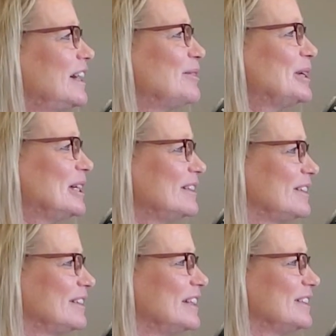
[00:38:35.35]
I mean
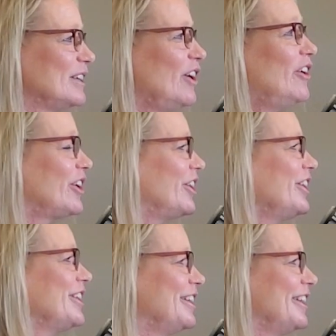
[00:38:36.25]
it's hard.
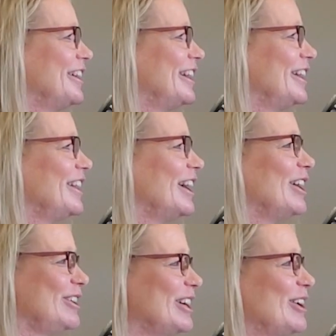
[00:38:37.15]

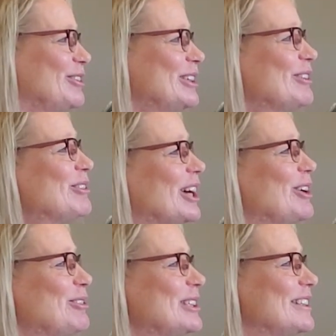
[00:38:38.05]
I
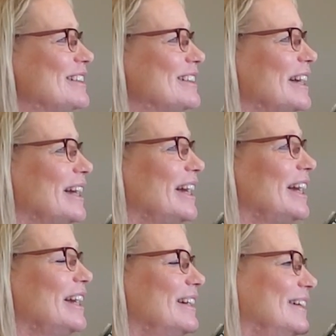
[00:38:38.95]
would
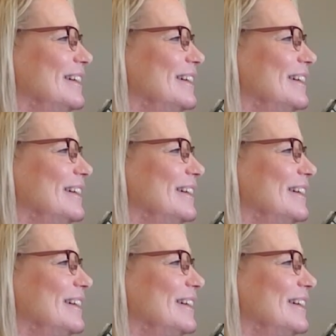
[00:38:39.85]
say,